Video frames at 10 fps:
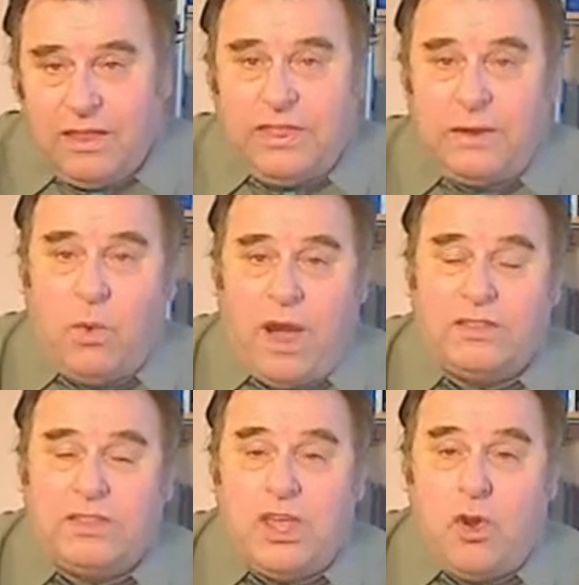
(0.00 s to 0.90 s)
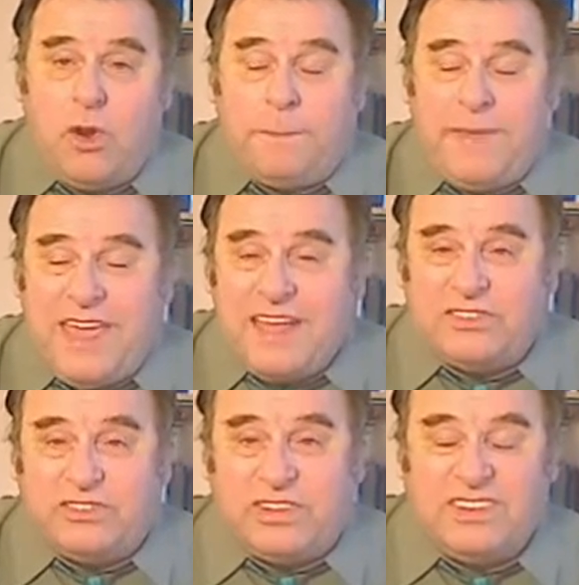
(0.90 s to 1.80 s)
than what the
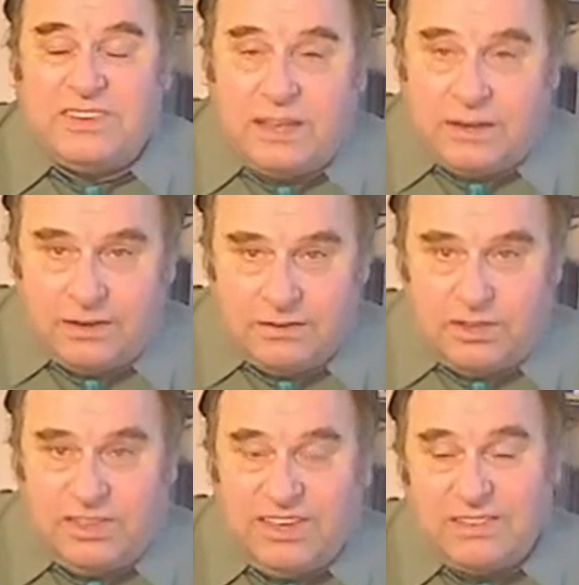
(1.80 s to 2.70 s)
Europeans did to the